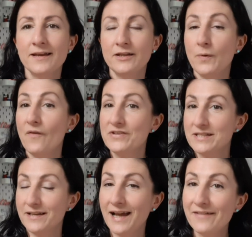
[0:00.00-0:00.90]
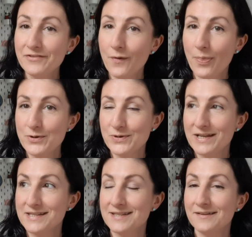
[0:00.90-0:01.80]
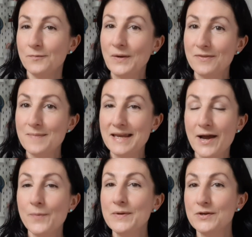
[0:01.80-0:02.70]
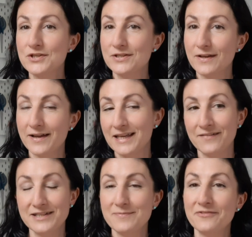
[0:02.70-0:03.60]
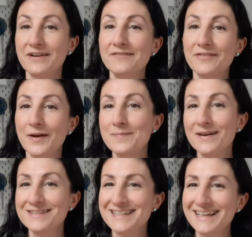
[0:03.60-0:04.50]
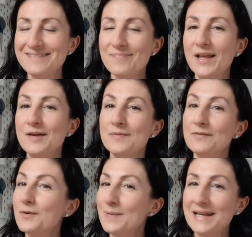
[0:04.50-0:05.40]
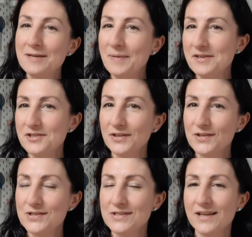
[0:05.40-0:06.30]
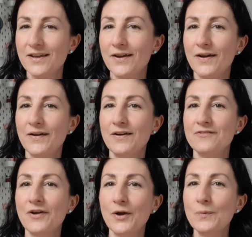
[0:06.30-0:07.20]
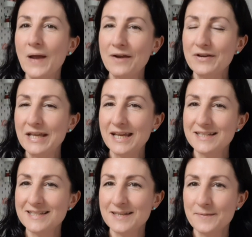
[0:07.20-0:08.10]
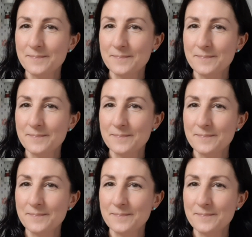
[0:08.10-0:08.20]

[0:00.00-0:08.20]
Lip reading: Now obviously I haven't got the dress with me now because I gave it to my friend for her birthday, but I've got plenty of pictures of her wearing it.